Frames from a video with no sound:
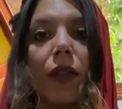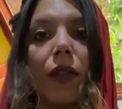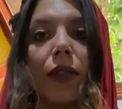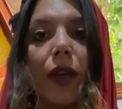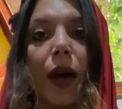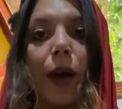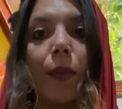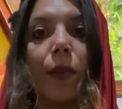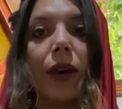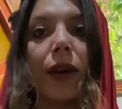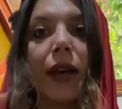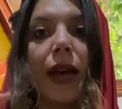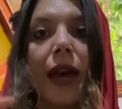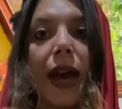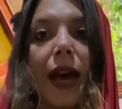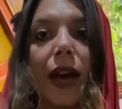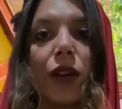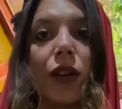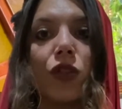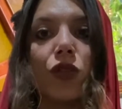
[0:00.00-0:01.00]
them,
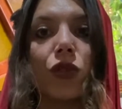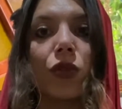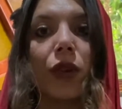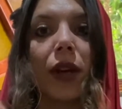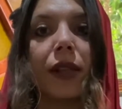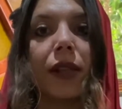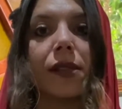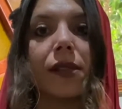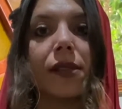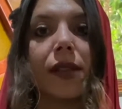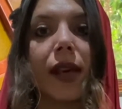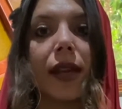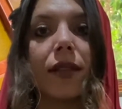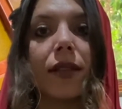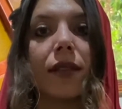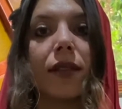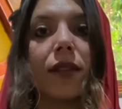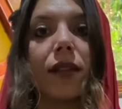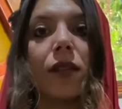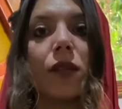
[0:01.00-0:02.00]
and transcend
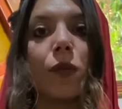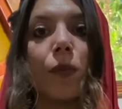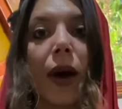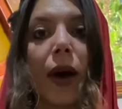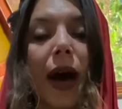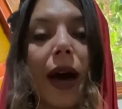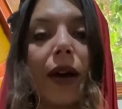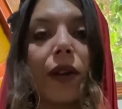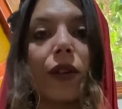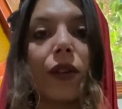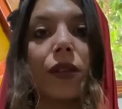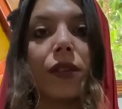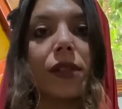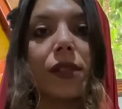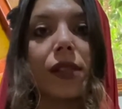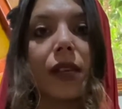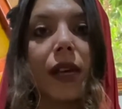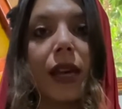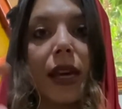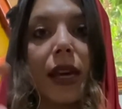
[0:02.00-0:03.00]
these patterns
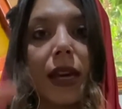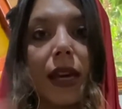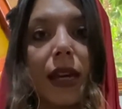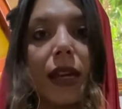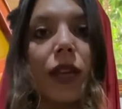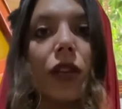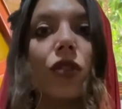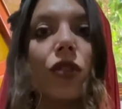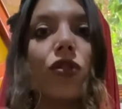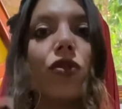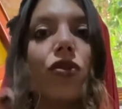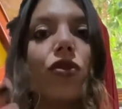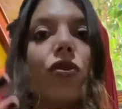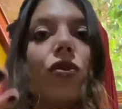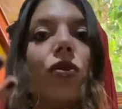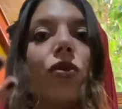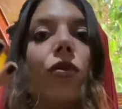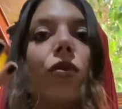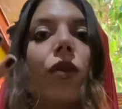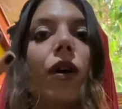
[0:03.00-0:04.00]

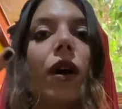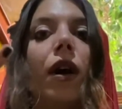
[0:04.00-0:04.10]
into